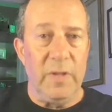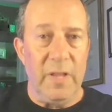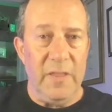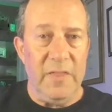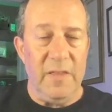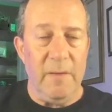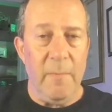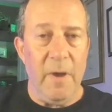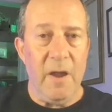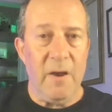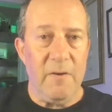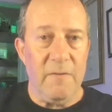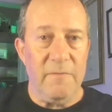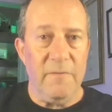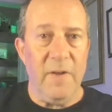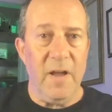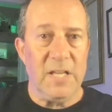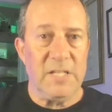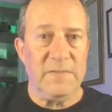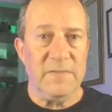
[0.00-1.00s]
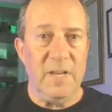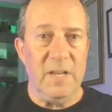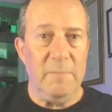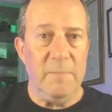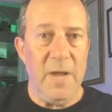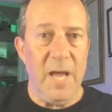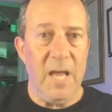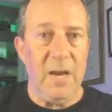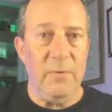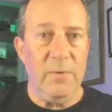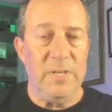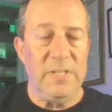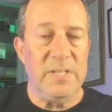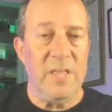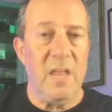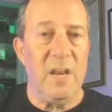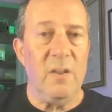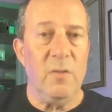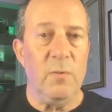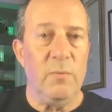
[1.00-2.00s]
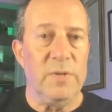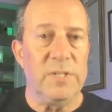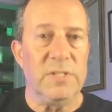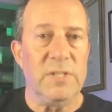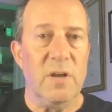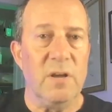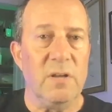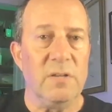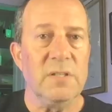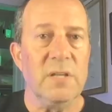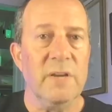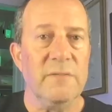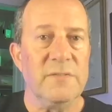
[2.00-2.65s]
lithium iron phosphate batteries that are the result